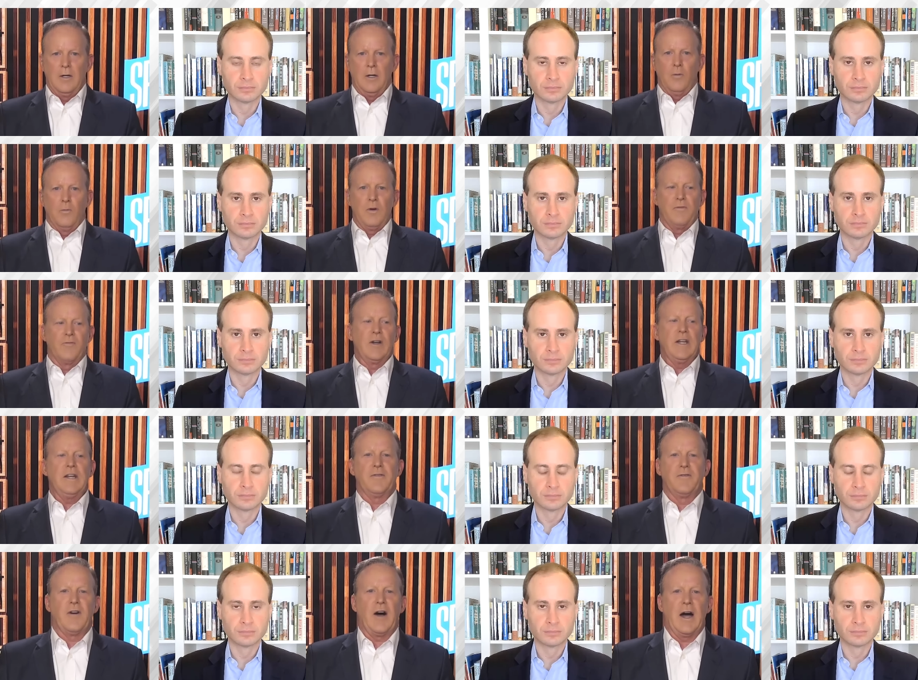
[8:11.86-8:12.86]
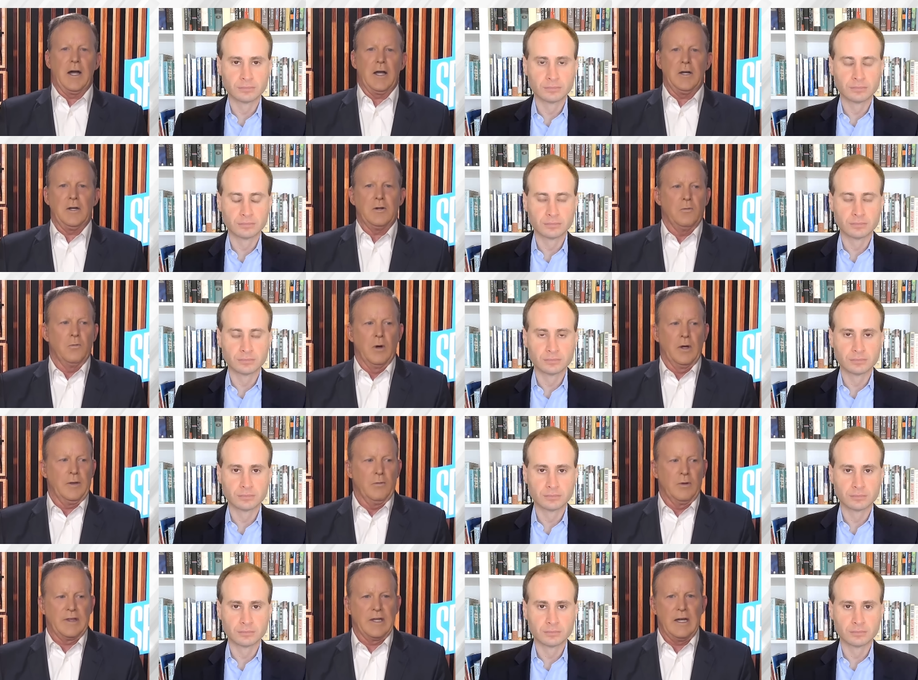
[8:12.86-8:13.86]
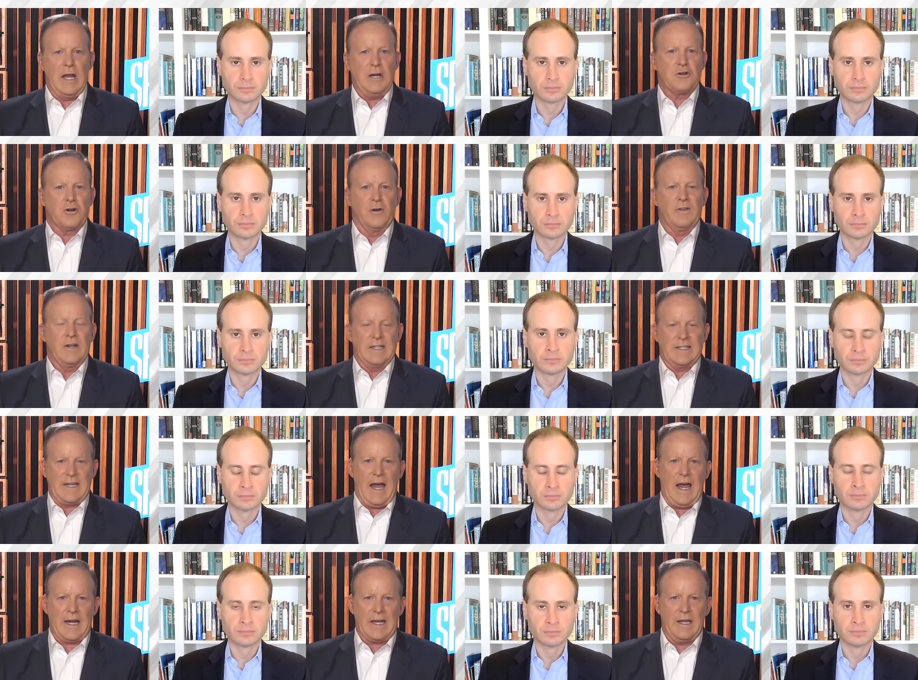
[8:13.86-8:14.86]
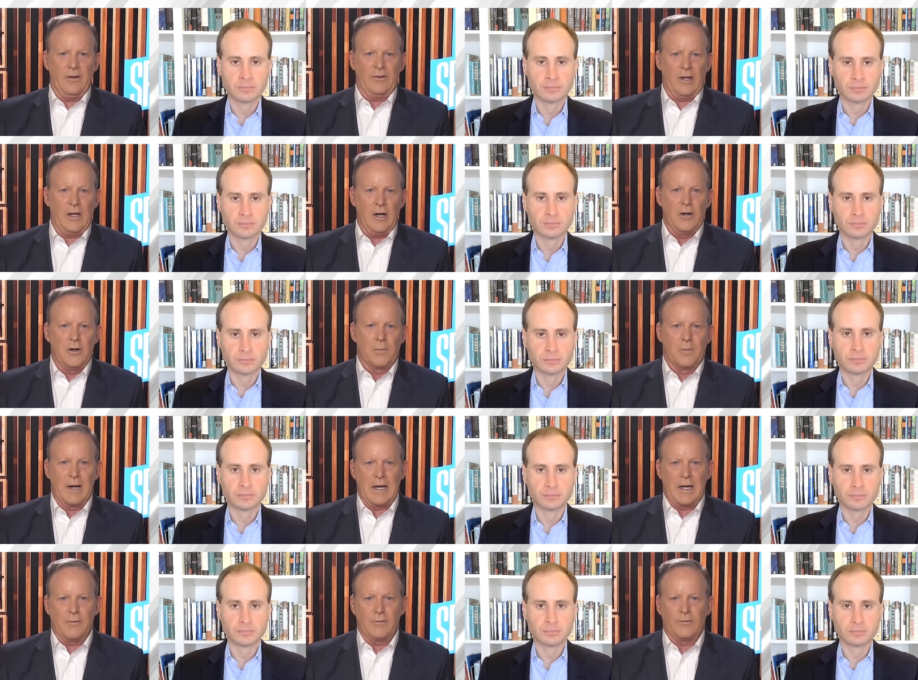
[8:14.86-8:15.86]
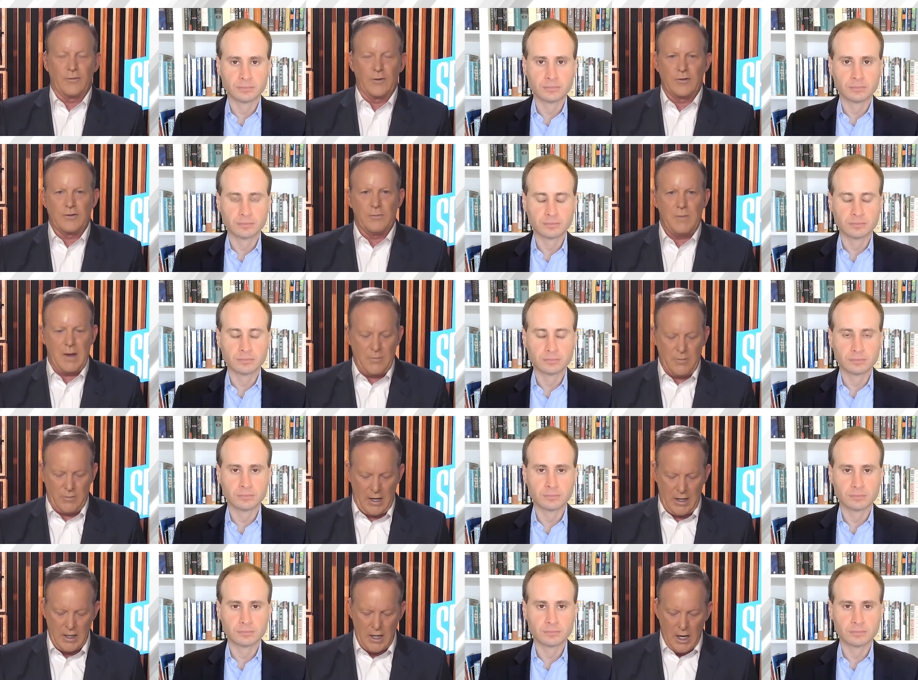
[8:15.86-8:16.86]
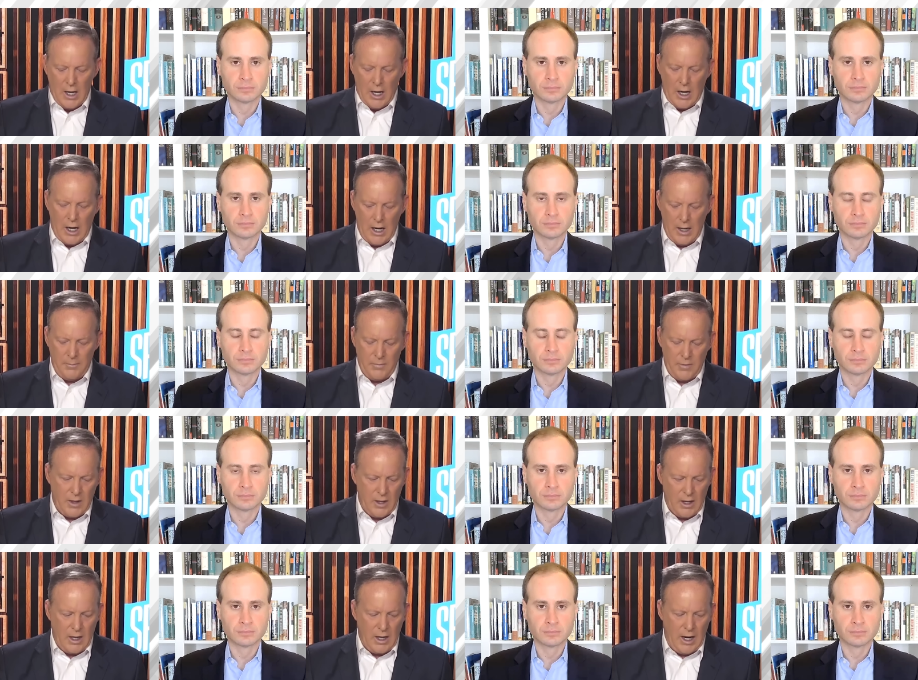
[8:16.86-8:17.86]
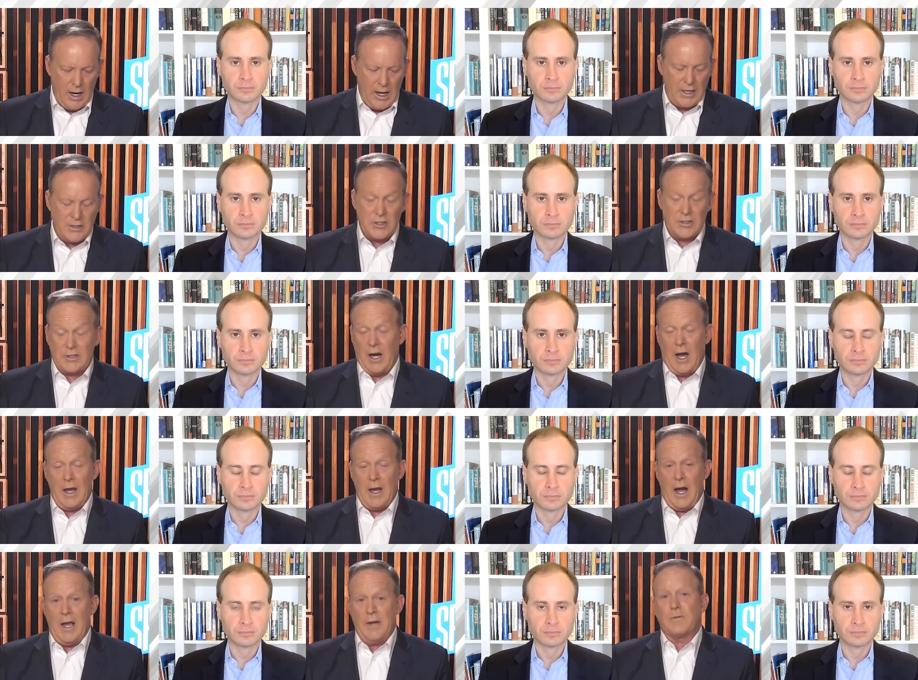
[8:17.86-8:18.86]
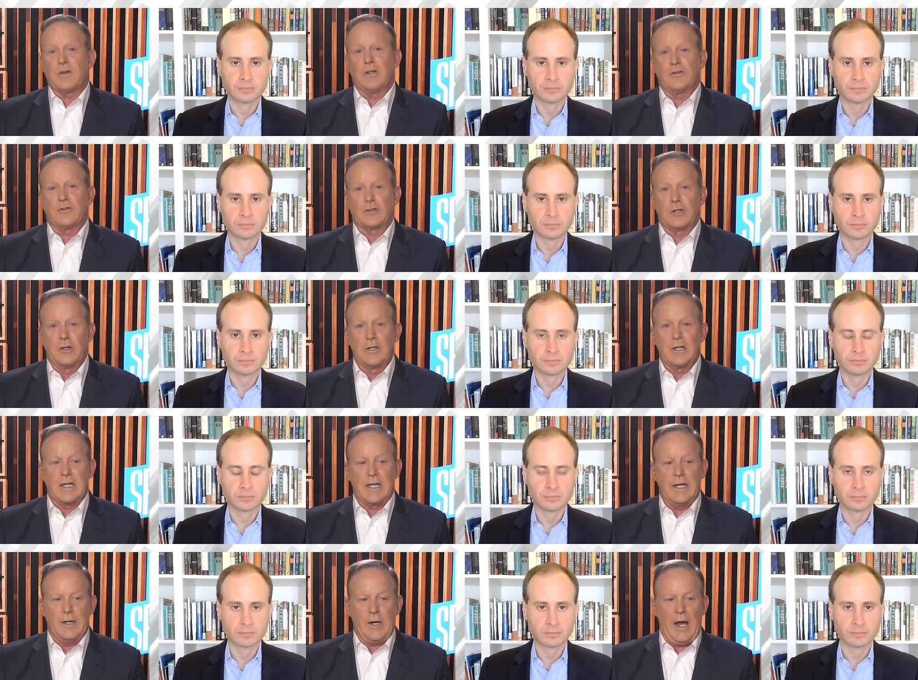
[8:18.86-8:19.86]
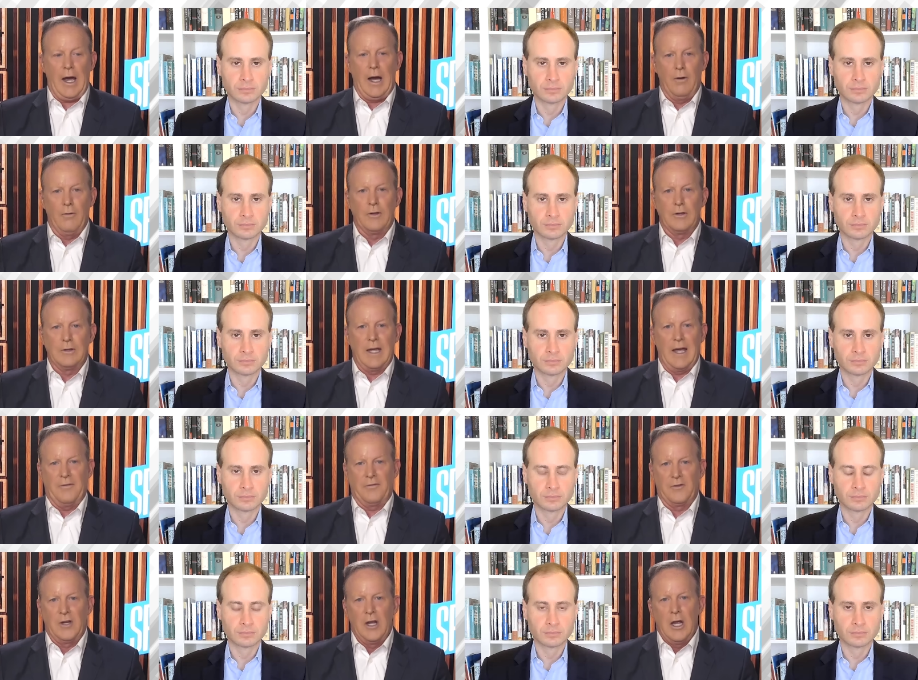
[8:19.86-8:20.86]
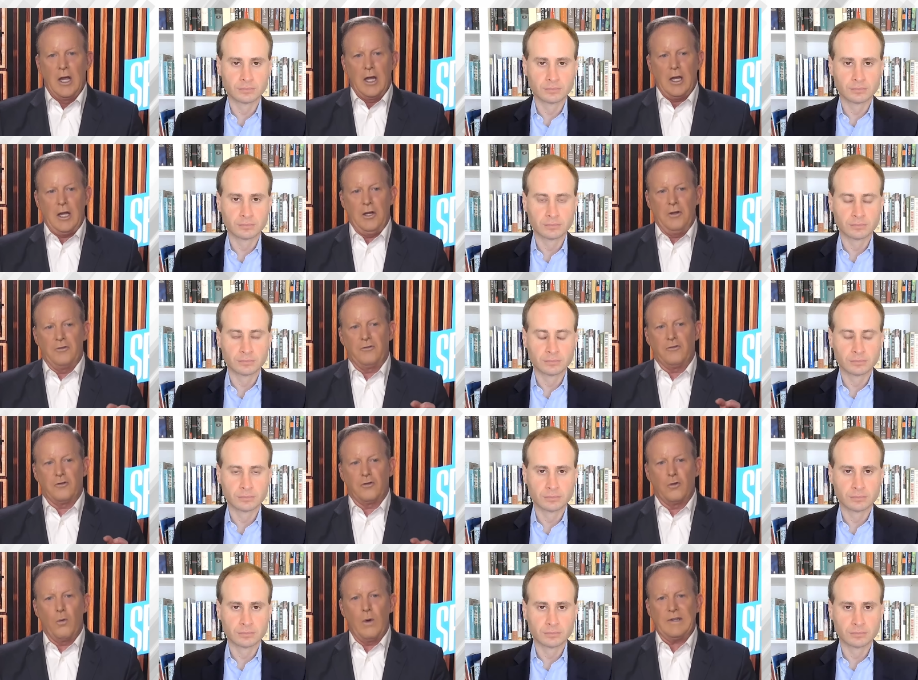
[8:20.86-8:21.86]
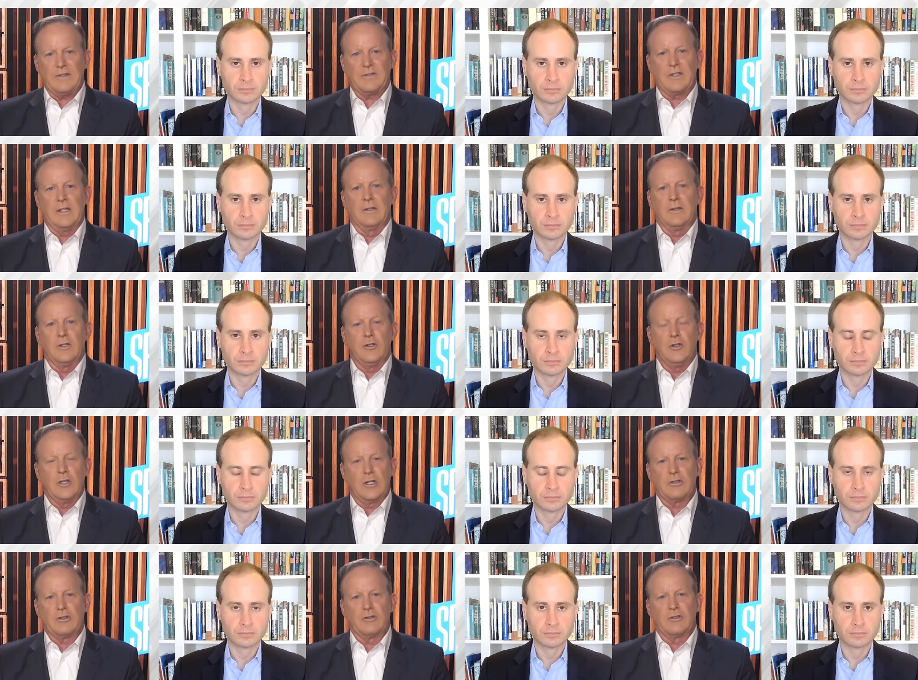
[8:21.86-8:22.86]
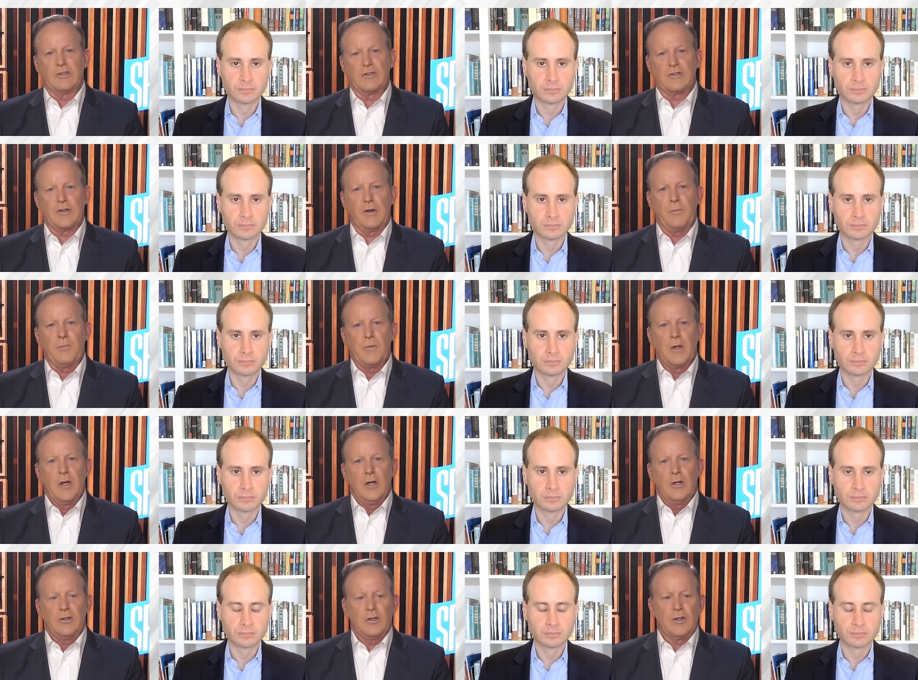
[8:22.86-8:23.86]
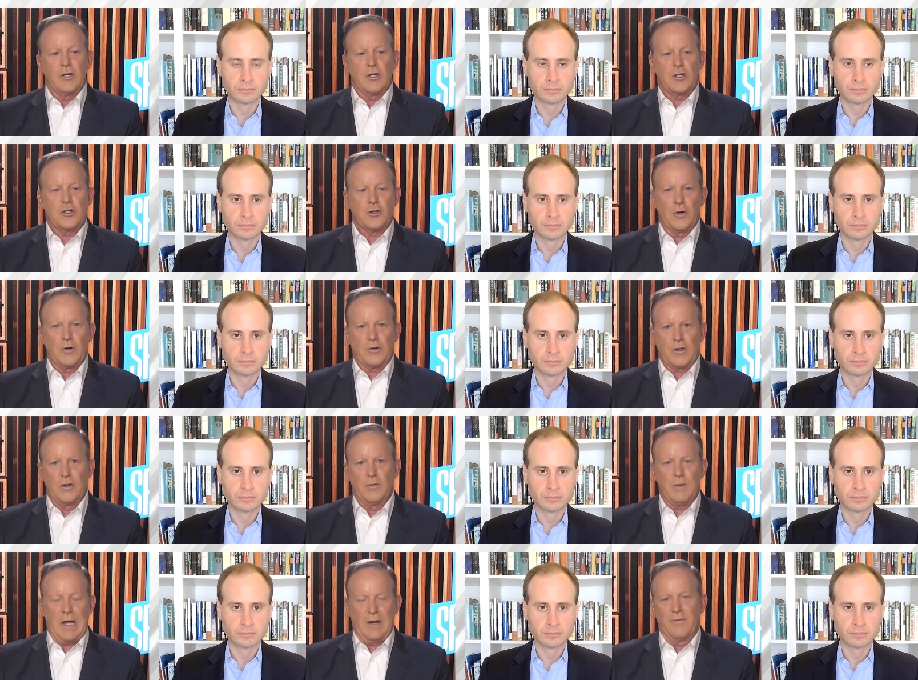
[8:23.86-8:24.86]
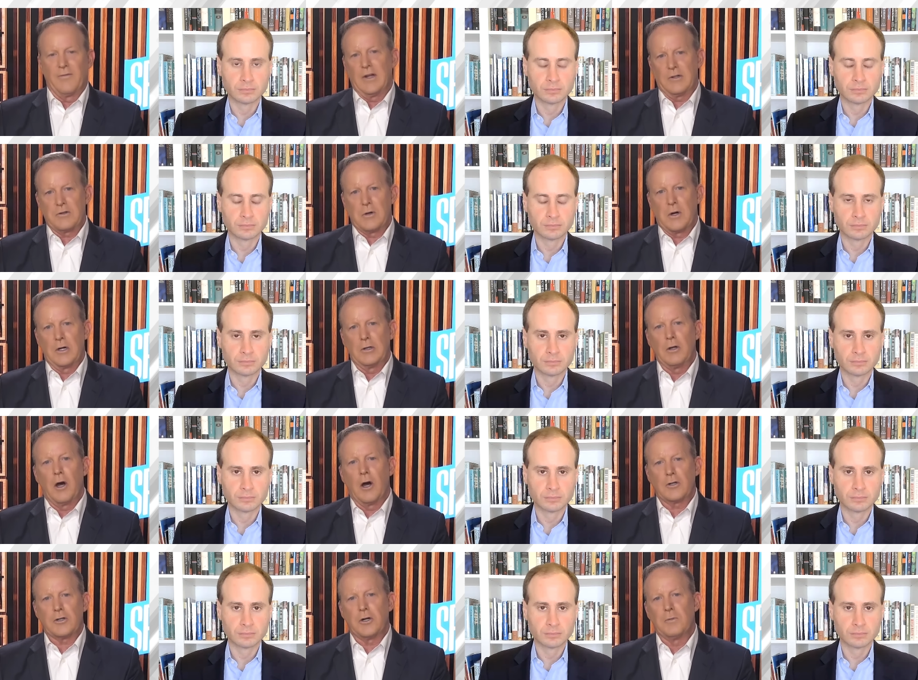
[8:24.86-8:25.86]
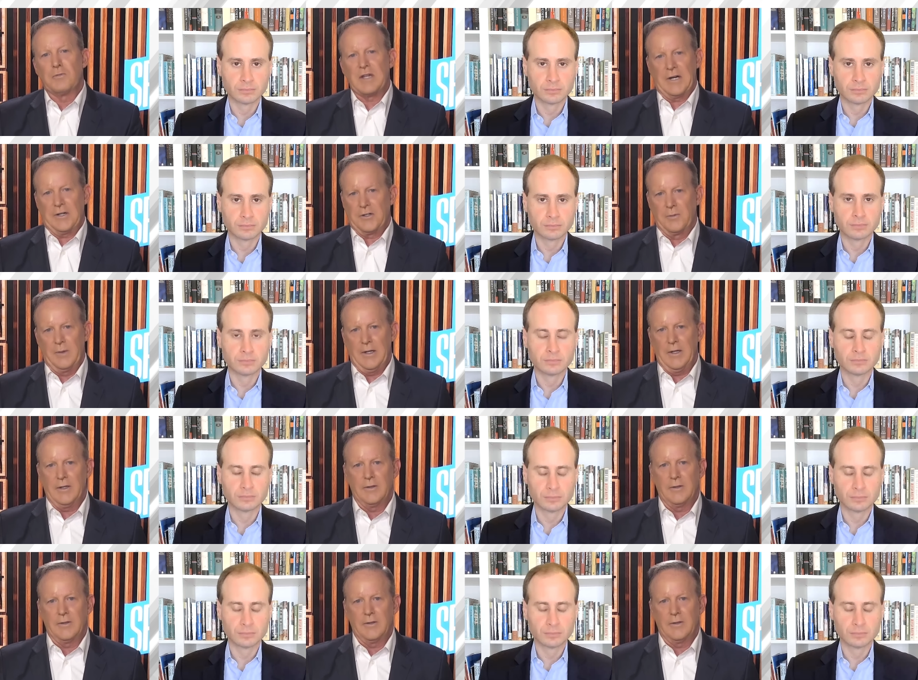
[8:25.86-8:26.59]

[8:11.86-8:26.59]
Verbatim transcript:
Speaker 1: we've redefined what, what the nature of an attack is and undermined anyone's First Amendment right. Um, I, I just, I, I'm concerned again how the left is twisting the judicial system to their short term benefit to our long term detriment.